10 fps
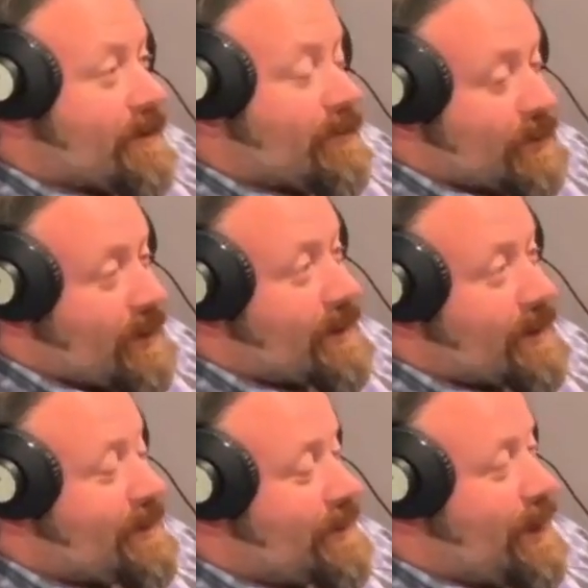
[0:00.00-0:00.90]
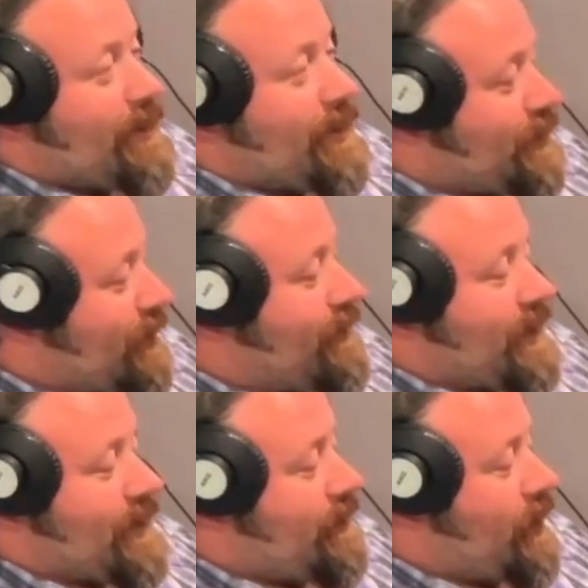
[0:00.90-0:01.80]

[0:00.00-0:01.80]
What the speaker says: which it is. It is now absorbed, like